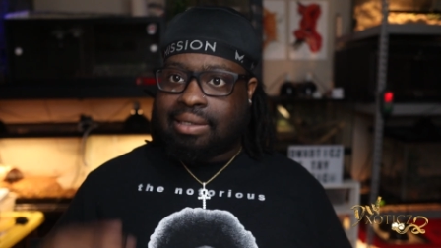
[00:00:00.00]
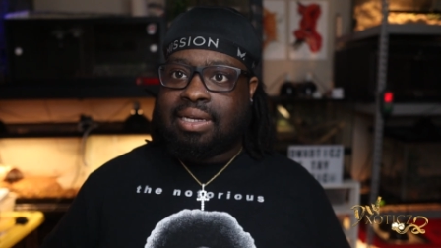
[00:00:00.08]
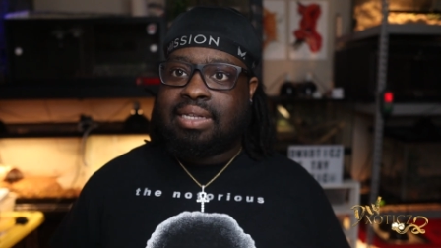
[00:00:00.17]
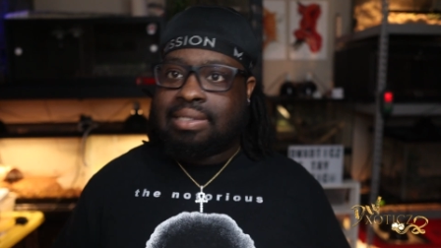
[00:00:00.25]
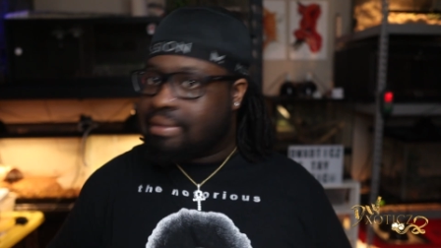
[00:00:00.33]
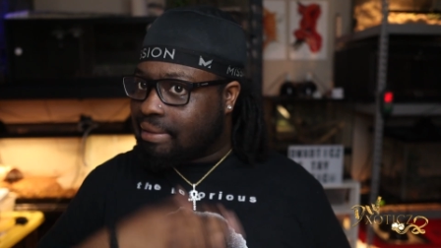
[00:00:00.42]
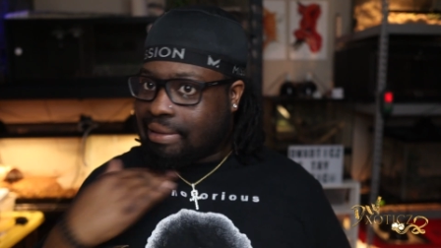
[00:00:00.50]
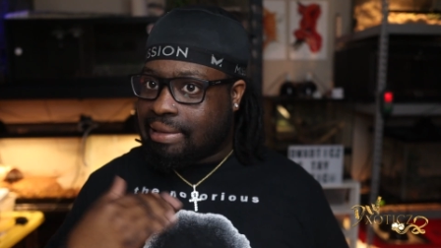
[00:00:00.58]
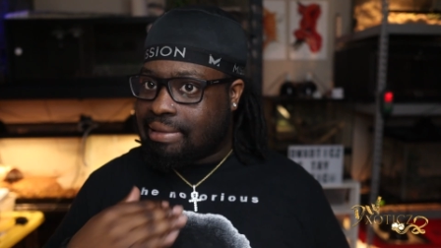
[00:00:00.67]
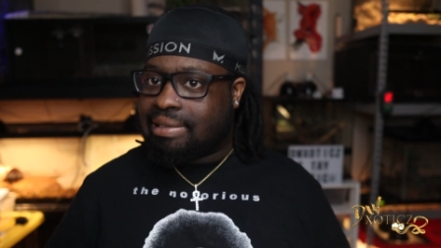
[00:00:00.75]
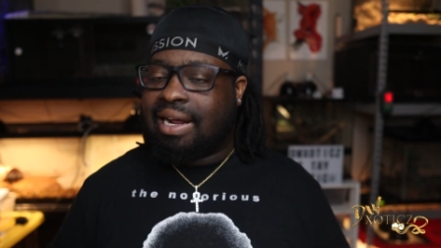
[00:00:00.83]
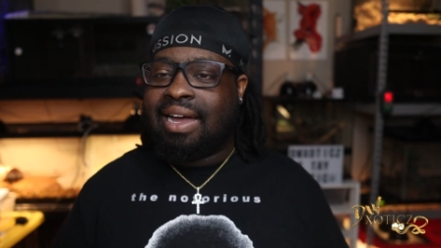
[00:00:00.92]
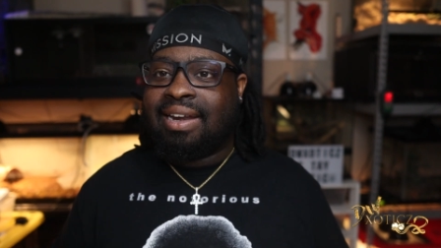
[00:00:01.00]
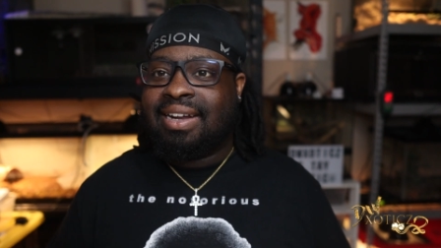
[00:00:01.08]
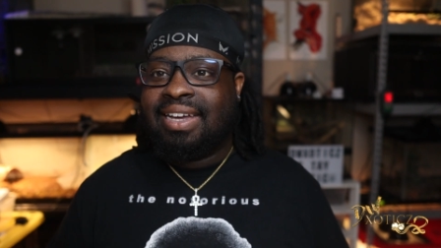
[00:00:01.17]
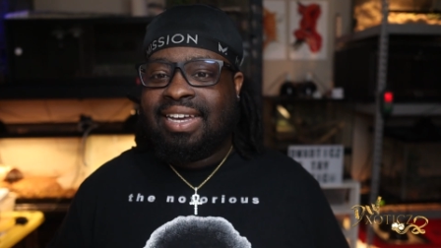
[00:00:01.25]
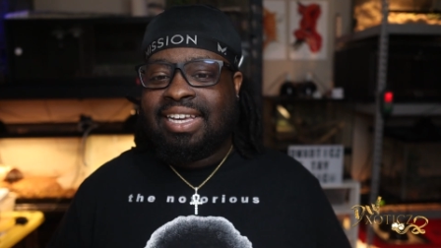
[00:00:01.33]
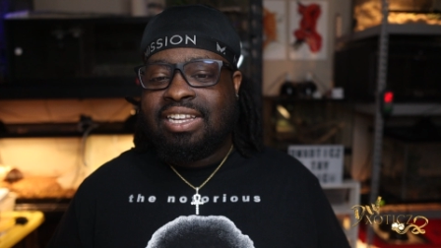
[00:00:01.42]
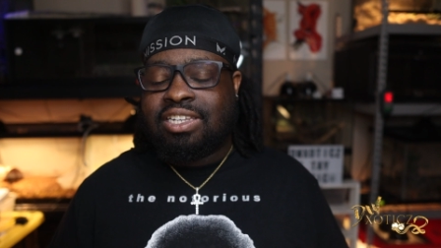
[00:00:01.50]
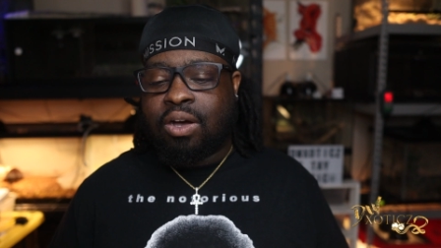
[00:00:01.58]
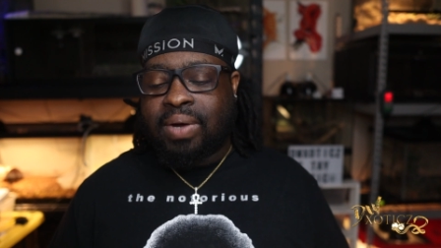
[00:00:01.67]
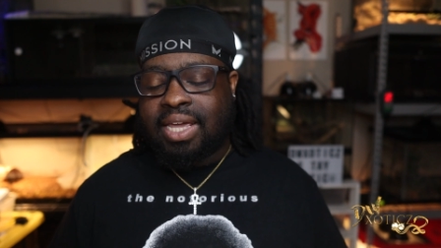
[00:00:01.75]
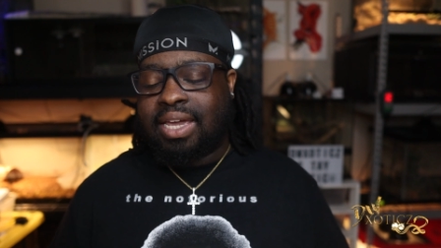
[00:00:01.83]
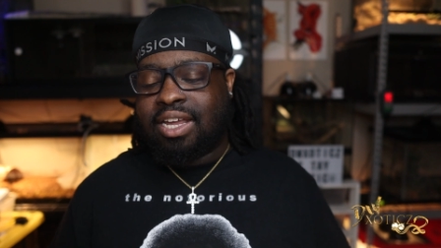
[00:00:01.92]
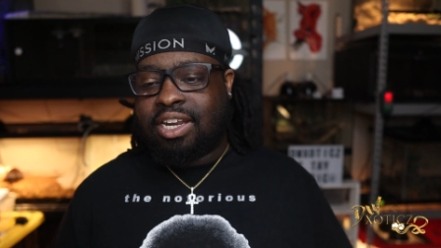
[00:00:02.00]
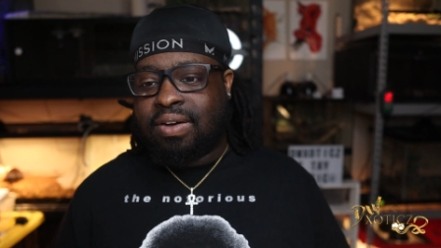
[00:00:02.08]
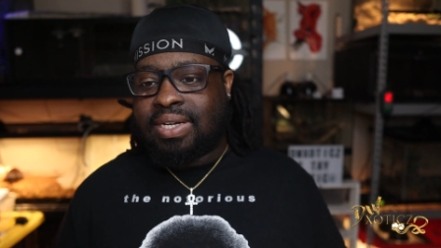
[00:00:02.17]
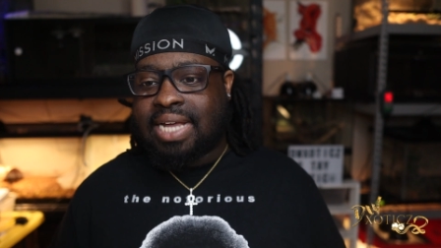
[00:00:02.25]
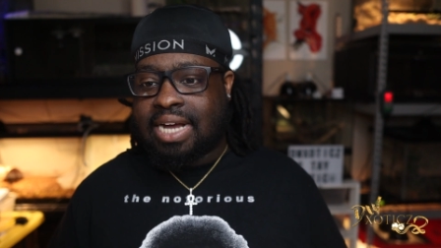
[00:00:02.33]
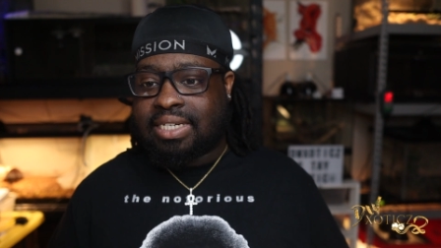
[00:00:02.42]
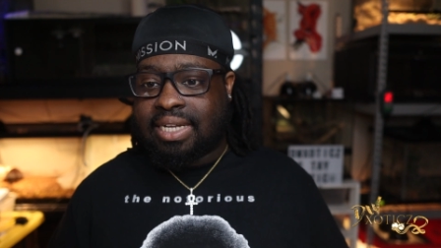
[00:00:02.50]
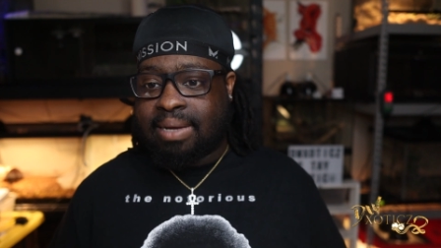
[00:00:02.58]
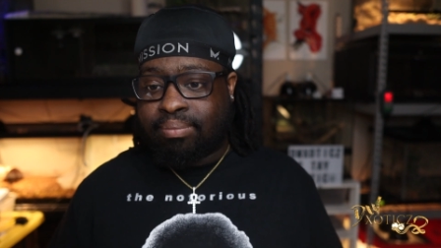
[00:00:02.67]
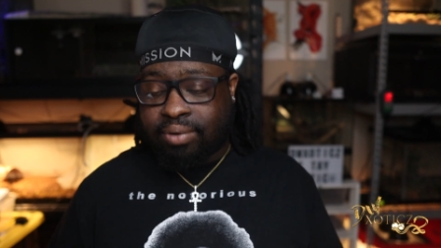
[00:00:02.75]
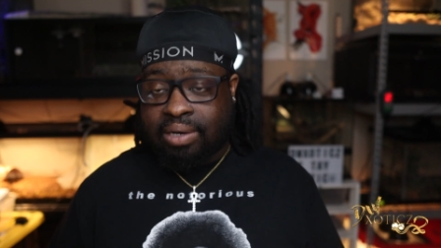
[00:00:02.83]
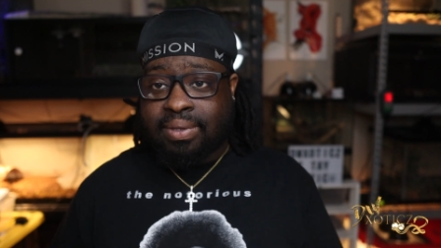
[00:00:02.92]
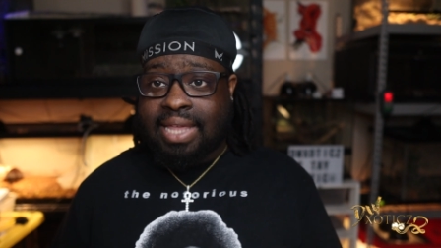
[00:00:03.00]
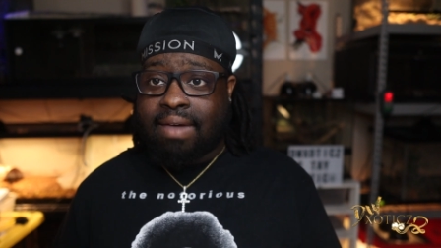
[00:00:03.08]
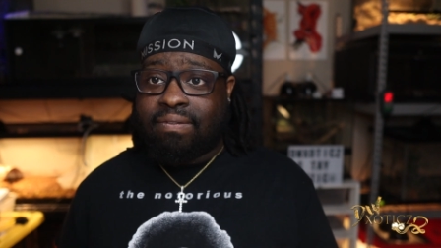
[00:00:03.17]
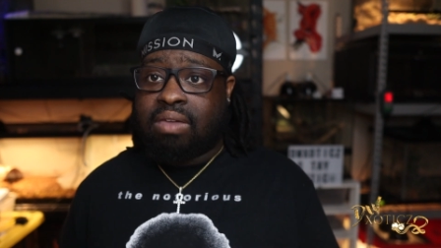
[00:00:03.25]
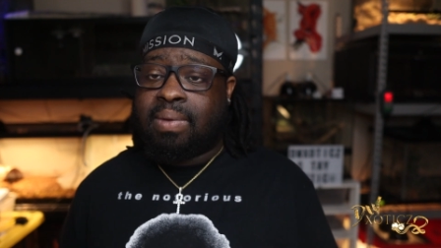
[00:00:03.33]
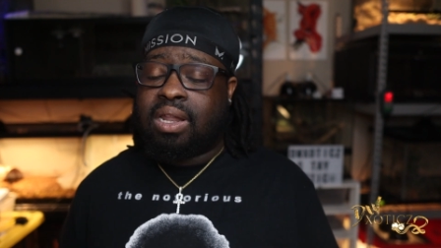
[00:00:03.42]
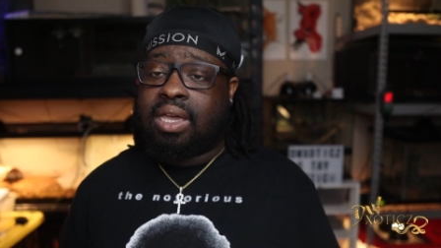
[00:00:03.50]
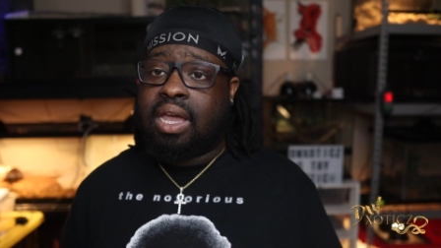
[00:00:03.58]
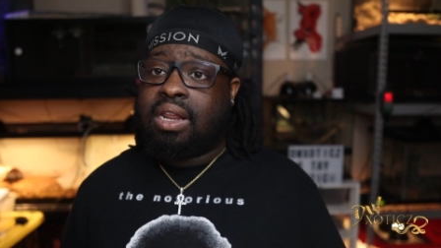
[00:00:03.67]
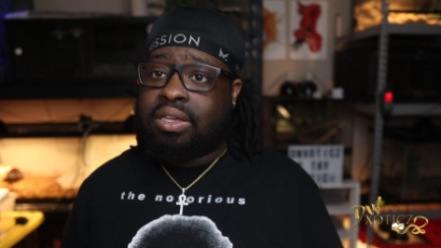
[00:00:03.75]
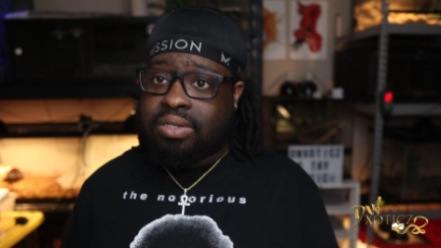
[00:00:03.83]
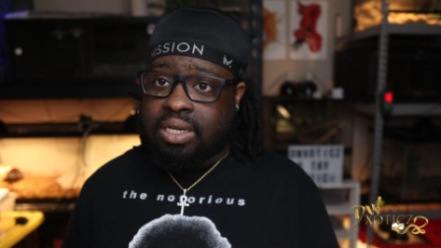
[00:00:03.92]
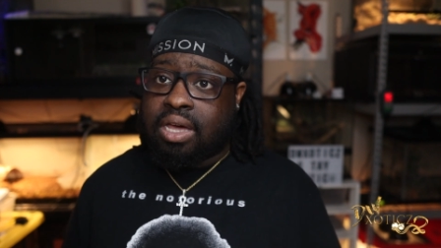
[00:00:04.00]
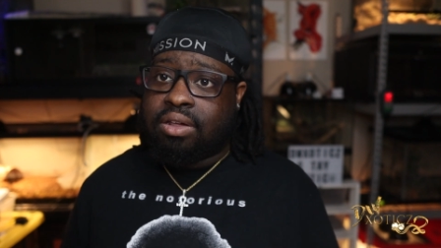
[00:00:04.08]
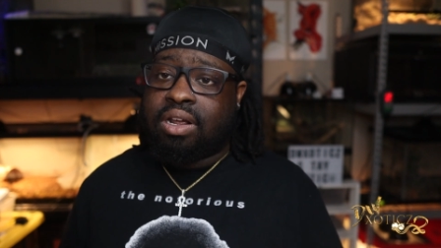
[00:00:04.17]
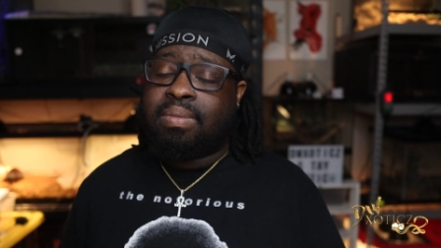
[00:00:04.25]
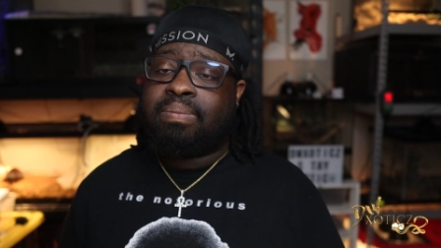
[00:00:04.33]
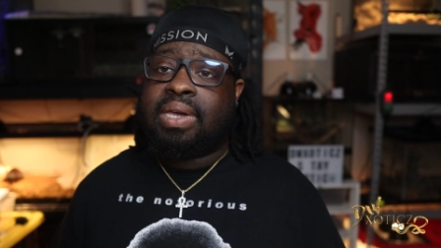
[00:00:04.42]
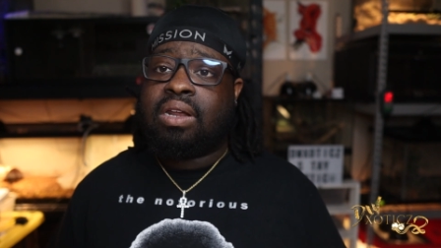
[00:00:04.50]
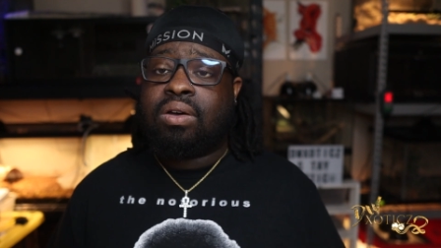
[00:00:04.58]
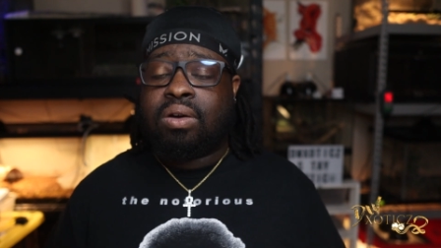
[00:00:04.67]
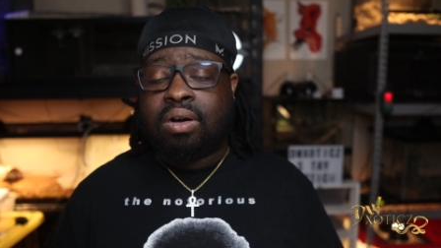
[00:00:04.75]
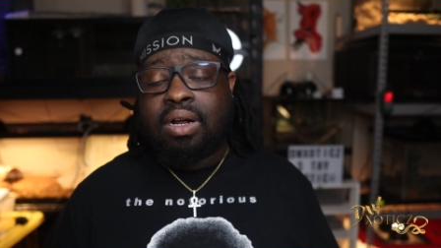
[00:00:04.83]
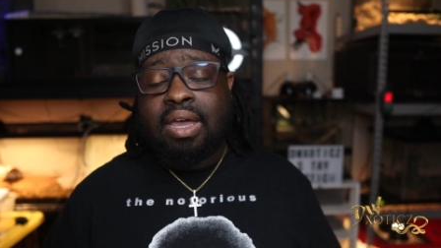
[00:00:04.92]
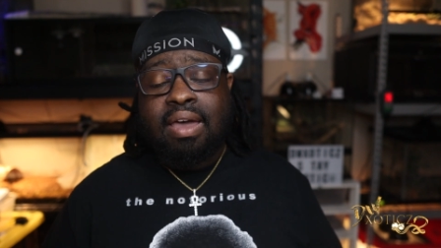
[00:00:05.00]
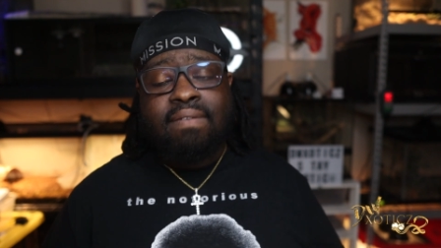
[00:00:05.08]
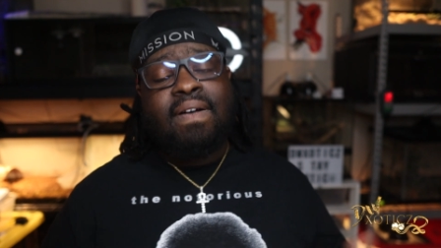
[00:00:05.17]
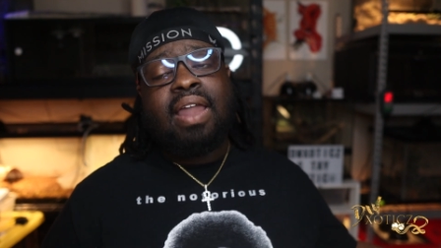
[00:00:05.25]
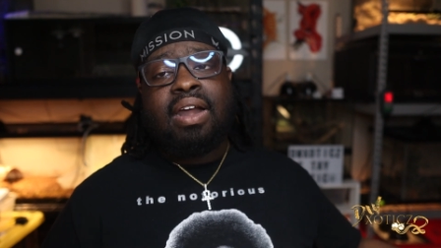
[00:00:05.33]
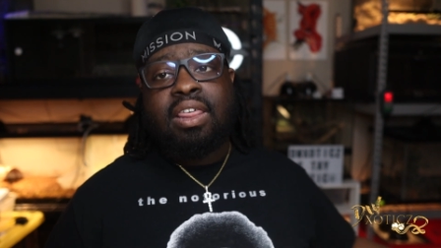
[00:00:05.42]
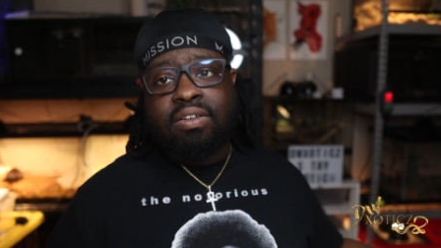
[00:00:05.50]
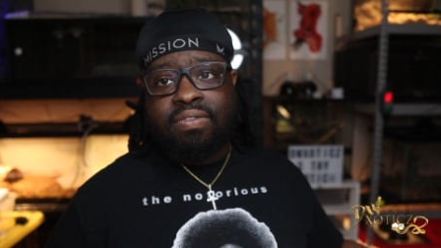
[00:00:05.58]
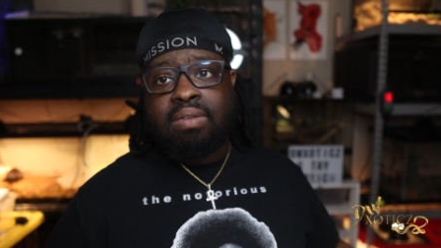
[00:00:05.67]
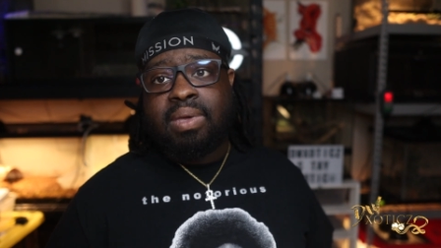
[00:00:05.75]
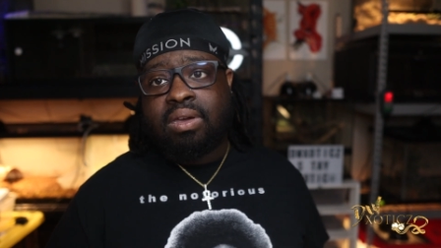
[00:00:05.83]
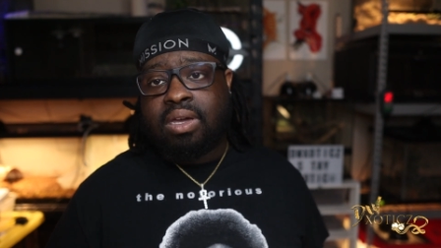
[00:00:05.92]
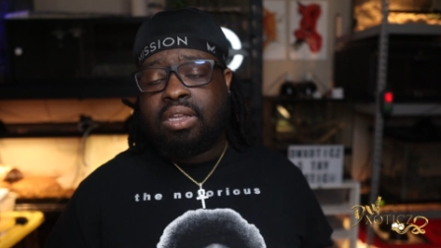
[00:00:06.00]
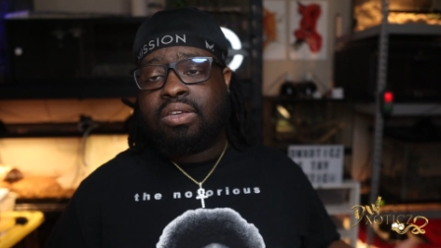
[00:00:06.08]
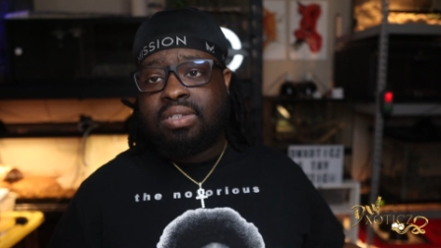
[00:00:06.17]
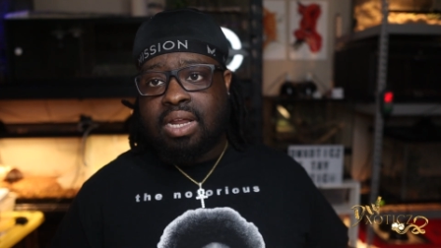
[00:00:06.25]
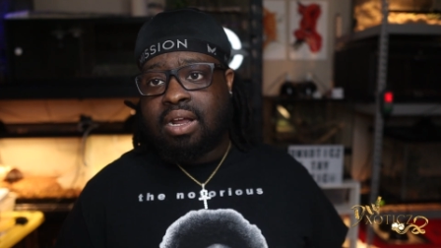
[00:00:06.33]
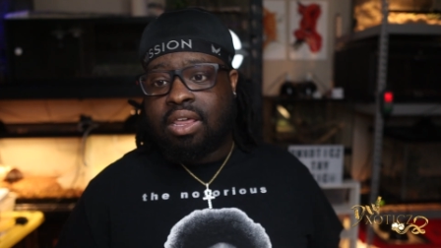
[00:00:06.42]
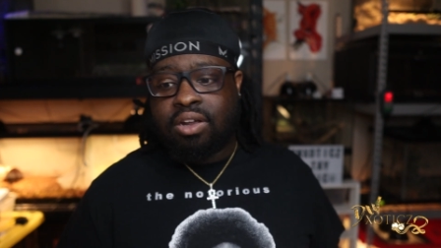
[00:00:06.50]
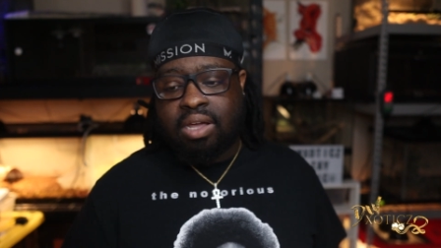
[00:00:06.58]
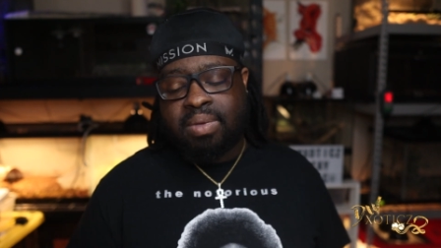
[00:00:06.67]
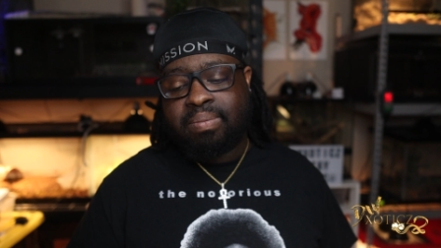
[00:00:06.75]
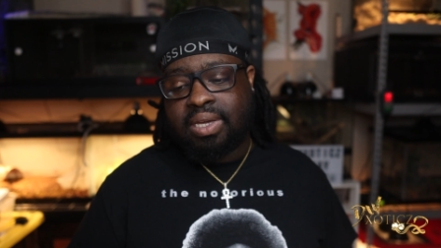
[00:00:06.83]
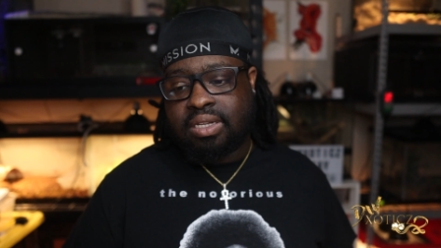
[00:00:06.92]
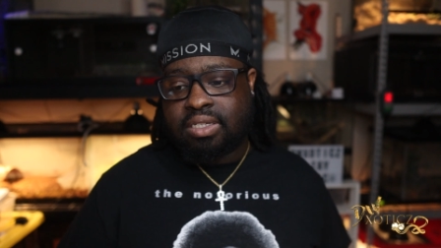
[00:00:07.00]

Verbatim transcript: It's done. So what he can do is actually breed with that female again and use the other hemipene, or find another female and use that other hemipene.